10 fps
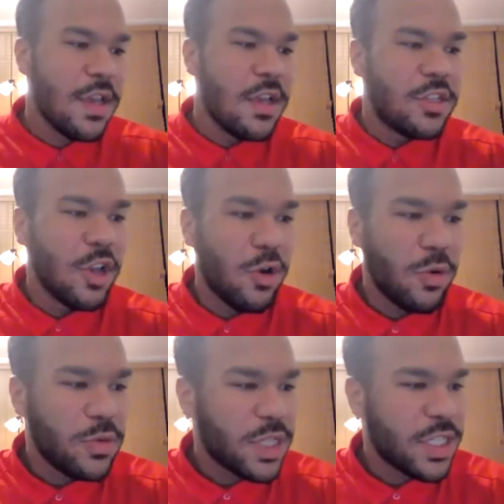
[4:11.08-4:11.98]

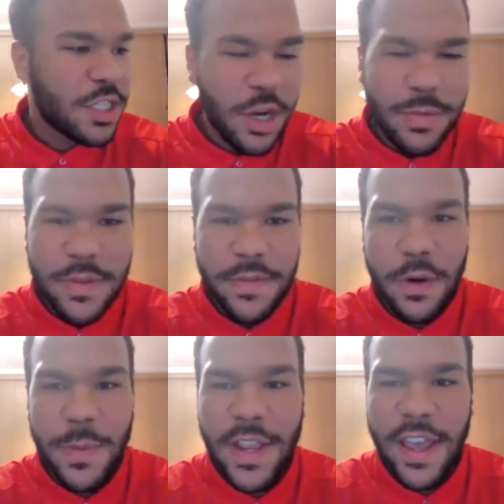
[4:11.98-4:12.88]
So just in terms of a
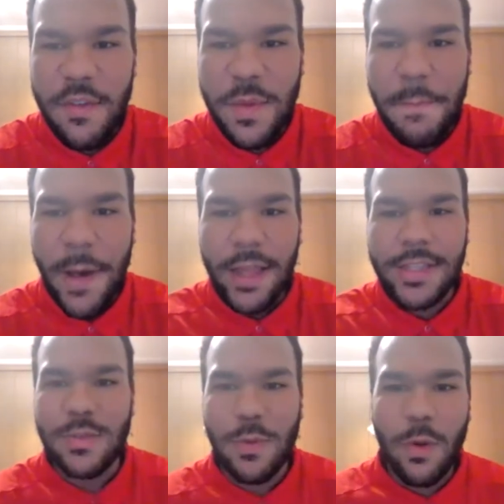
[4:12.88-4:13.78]
little bit of government
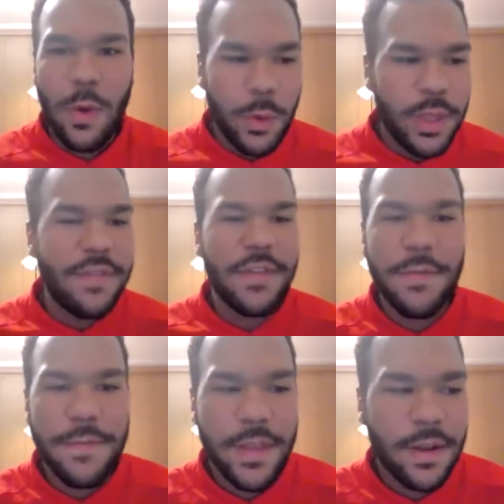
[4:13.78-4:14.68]
politics 101, we live
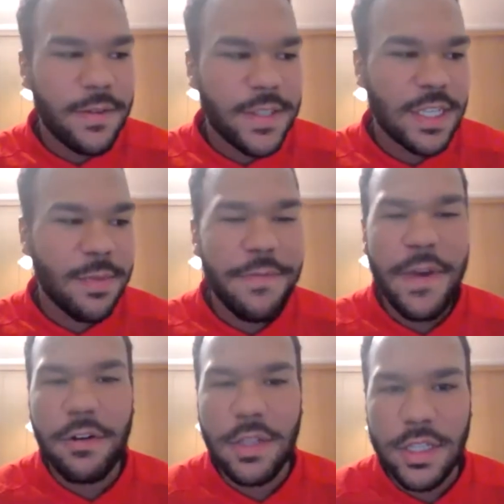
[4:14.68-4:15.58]
in a system of
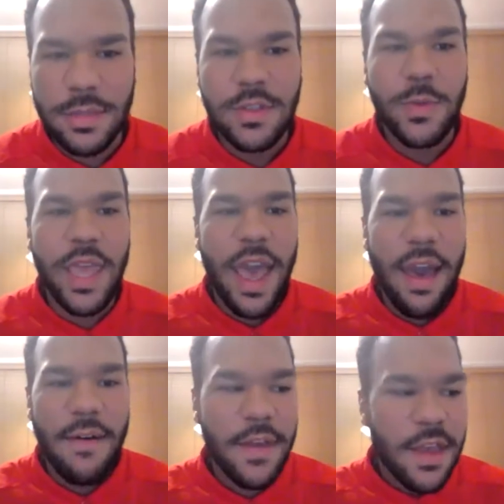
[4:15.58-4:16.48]
federalism. So we
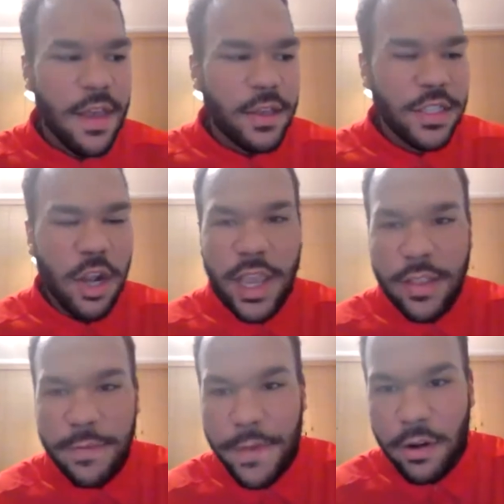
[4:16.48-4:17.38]
have, starting at
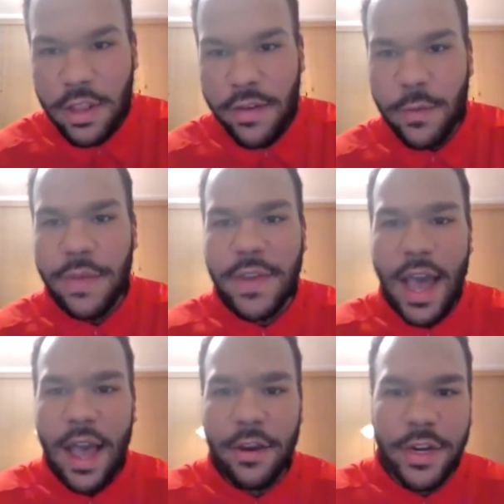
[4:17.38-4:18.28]
the federal level, we have
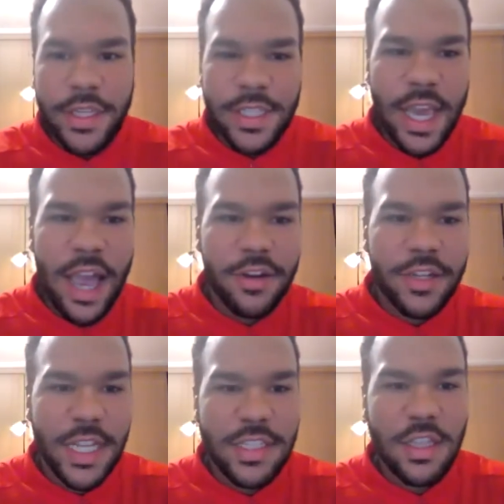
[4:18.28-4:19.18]
Congress, and
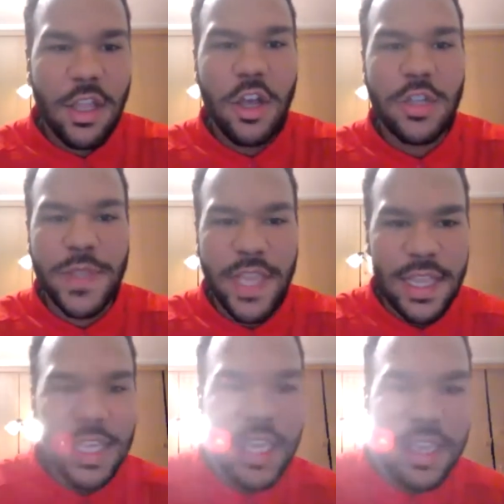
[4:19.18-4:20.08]
Congress sets the laws, but they
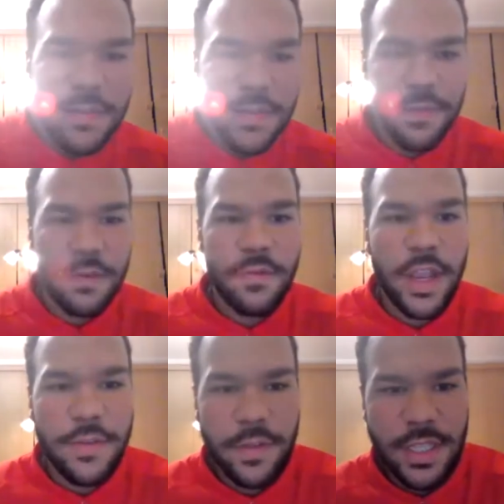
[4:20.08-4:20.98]
leave different
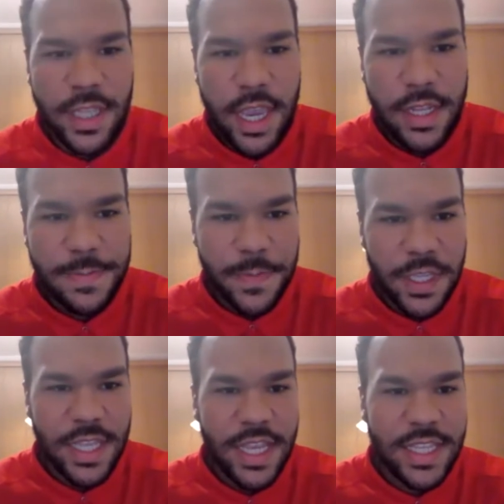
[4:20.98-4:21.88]
rights for the states. The
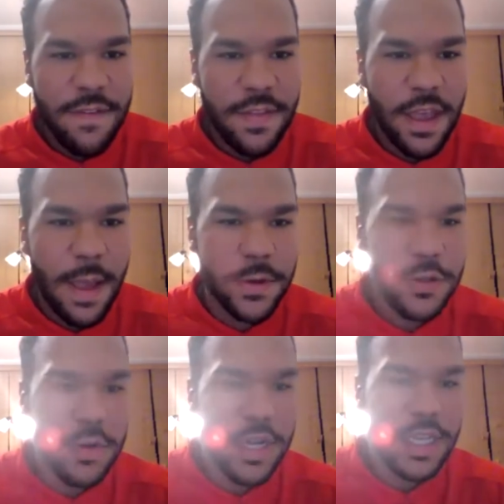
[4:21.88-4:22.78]
states have the
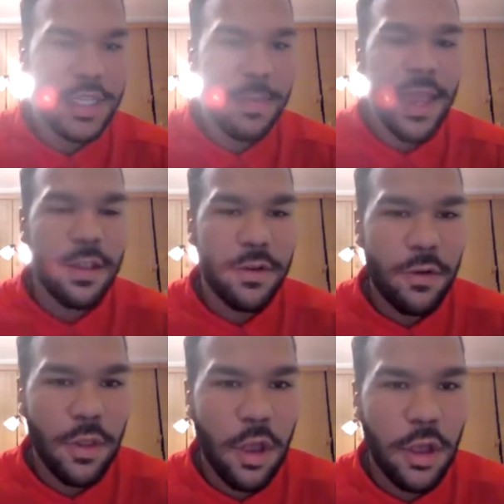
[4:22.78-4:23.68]
opportunity to make their
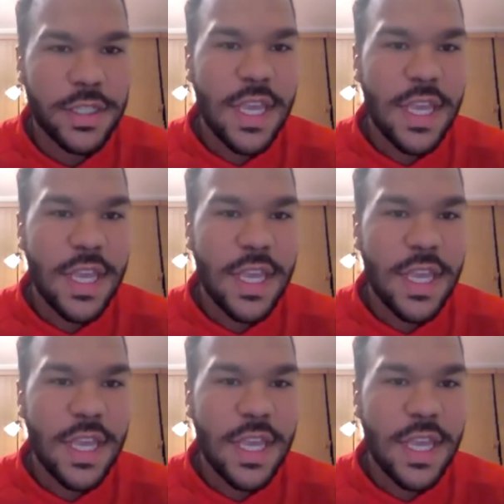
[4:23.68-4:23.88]
own laws